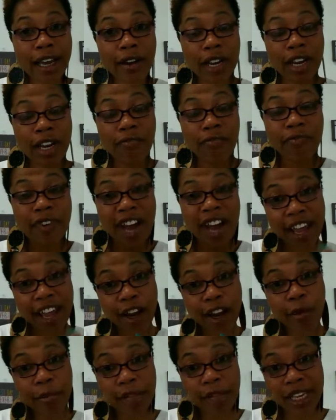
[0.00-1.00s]
an
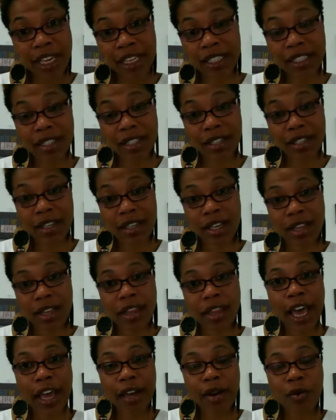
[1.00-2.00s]
environment
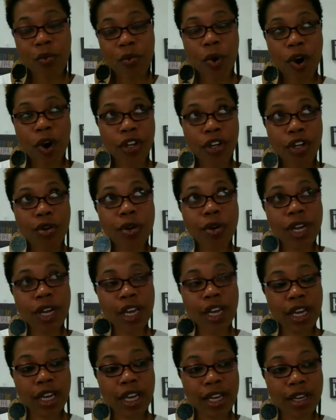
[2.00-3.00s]
where you
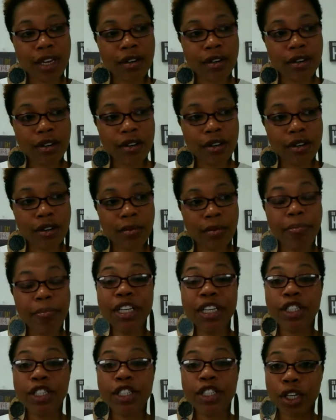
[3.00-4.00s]
can
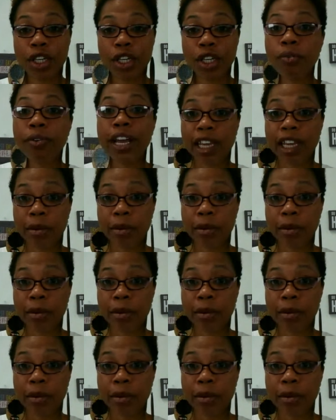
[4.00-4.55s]
be generating